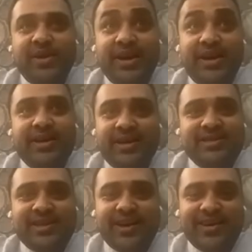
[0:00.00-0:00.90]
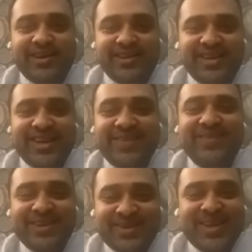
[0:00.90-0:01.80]
It is scary.
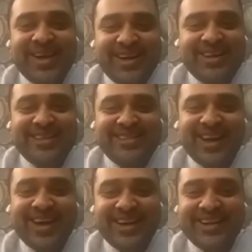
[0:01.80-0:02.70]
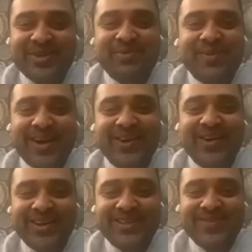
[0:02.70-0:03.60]
Even today, it is scary, to be very
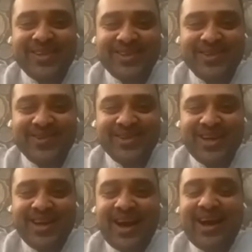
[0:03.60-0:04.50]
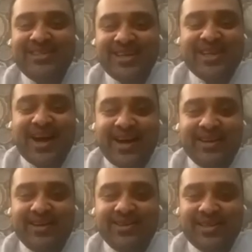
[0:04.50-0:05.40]
honest with you. I just
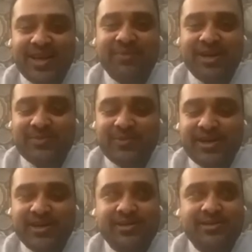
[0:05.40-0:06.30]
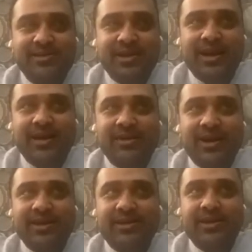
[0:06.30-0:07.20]
had the same experience, like
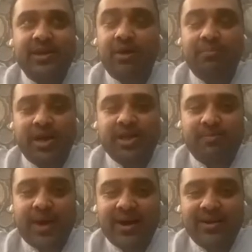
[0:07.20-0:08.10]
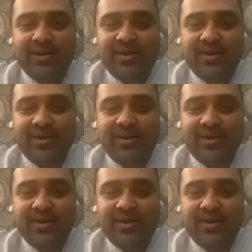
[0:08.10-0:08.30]
I think a month back.